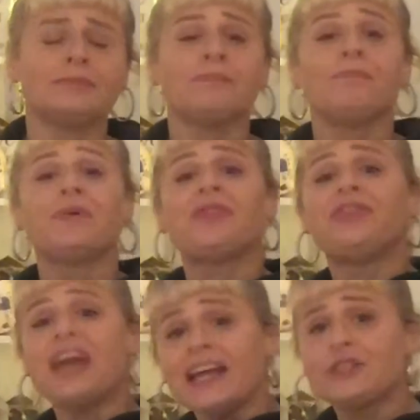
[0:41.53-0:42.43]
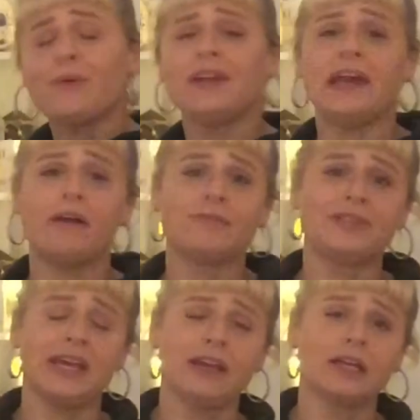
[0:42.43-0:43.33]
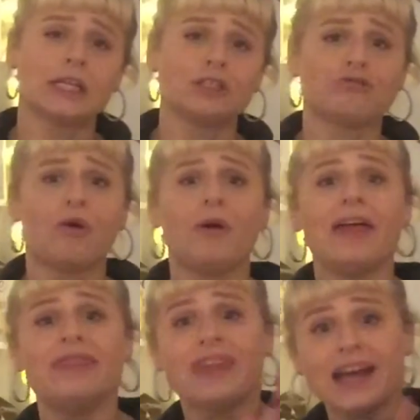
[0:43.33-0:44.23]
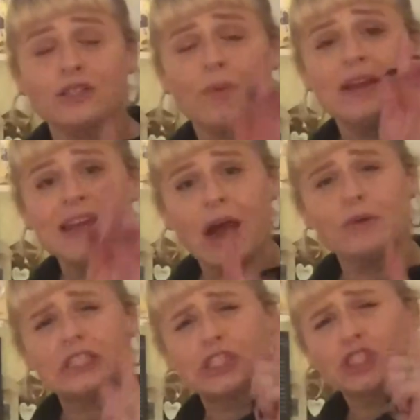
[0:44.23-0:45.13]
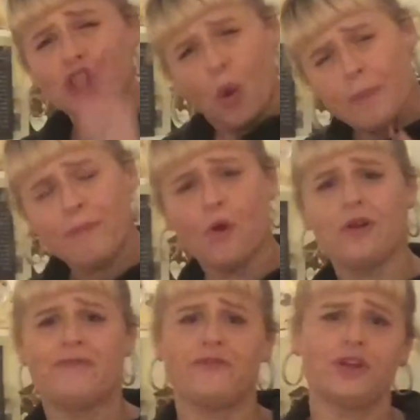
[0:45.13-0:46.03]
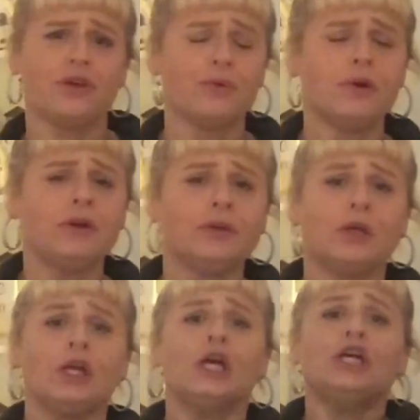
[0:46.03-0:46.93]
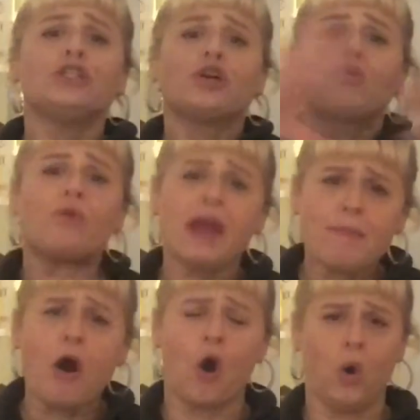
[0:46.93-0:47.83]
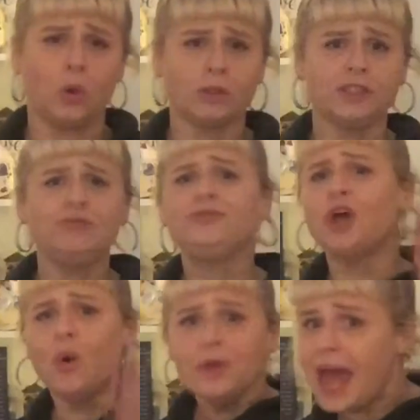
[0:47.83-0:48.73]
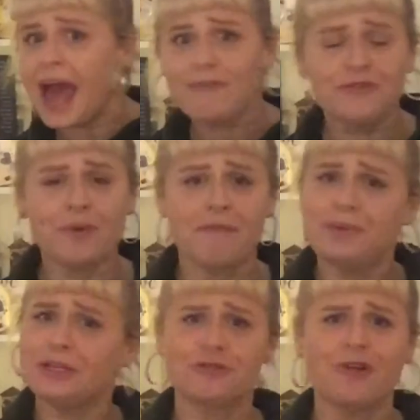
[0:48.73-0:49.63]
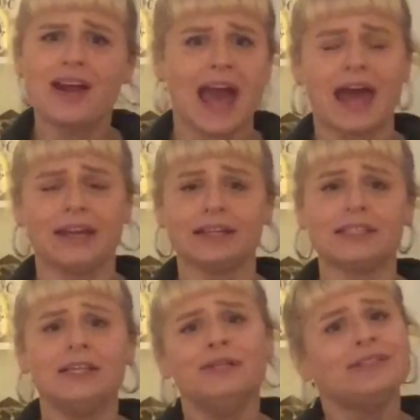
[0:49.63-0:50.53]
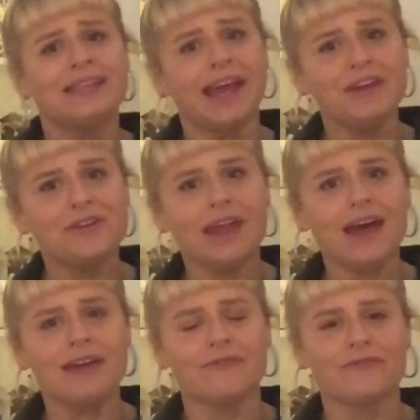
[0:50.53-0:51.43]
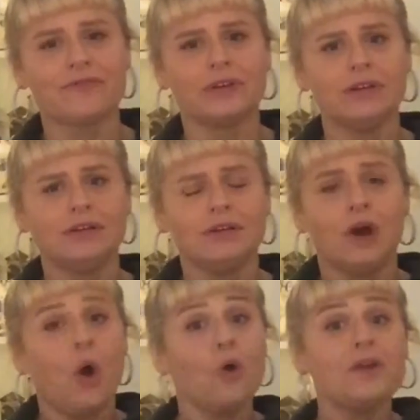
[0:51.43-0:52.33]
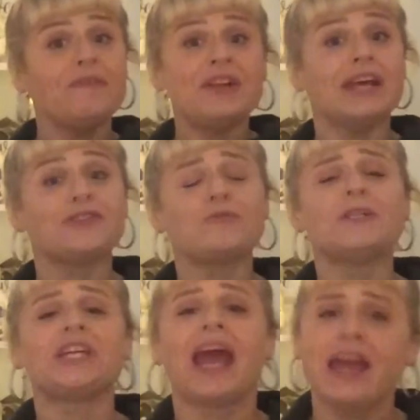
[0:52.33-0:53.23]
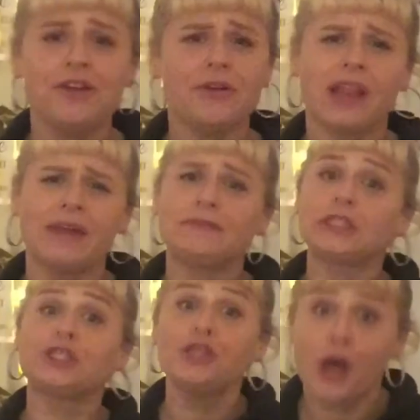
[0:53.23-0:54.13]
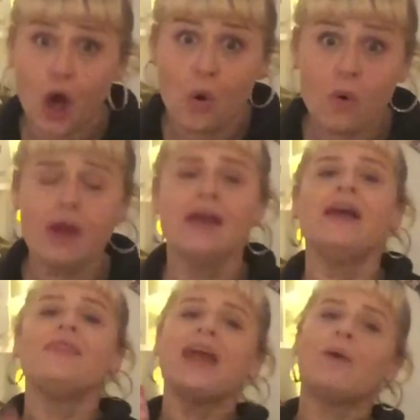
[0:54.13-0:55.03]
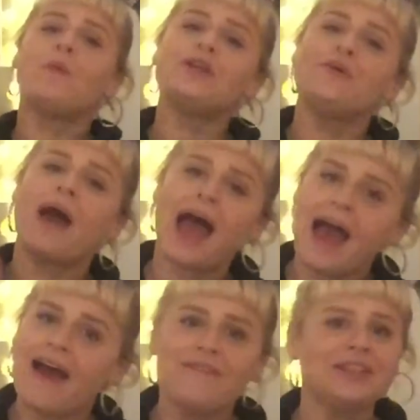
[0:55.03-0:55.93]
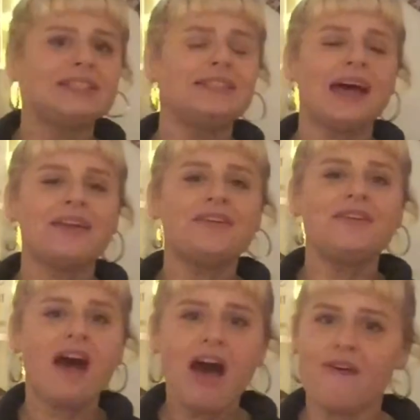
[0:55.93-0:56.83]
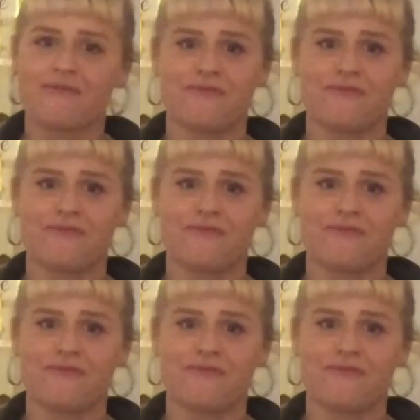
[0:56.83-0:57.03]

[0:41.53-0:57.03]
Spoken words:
But that's why now I'm taking control, and that's why now it is so important for you to grab a hold. You don't have to have been a drug addict to hate your life, or even not so much hate your life. Just know that what you have is not enough.